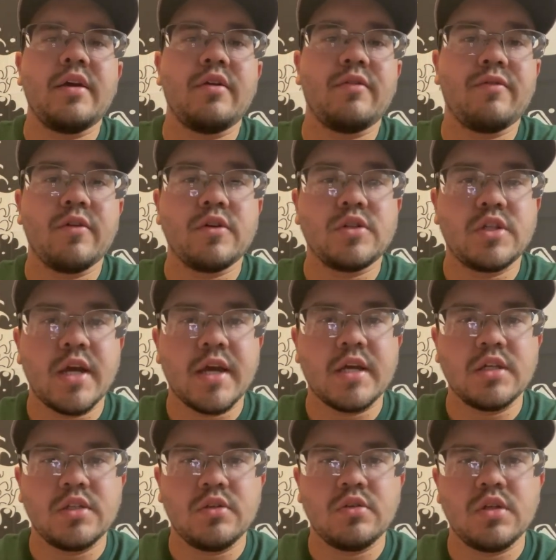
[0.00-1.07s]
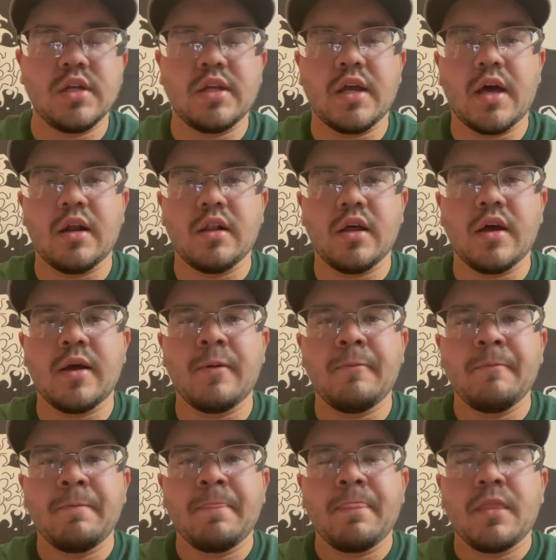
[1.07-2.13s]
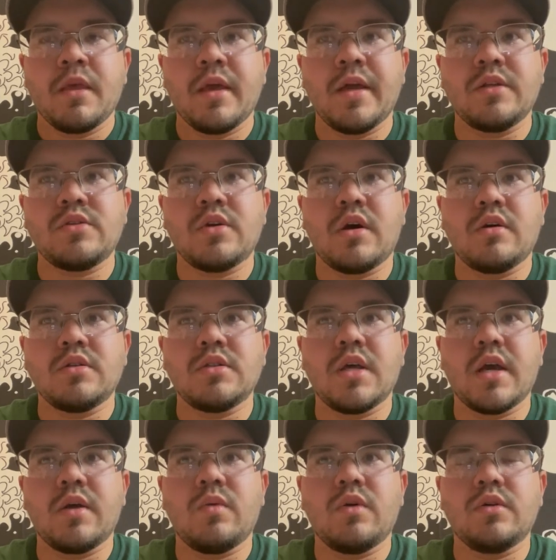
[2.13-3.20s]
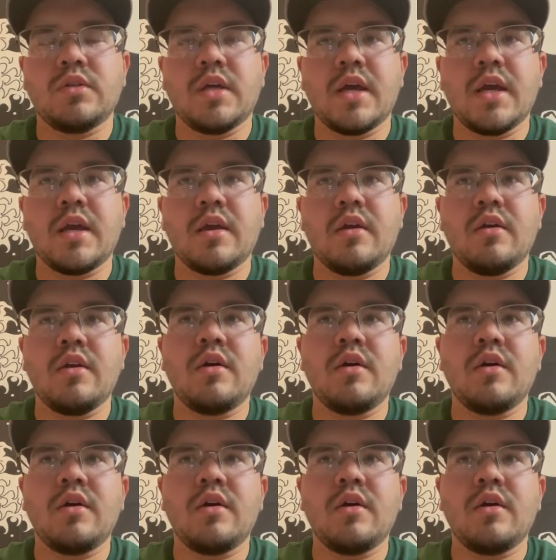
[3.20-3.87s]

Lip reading: your first check is usually not a lot. And so I was like, well, dang, I'm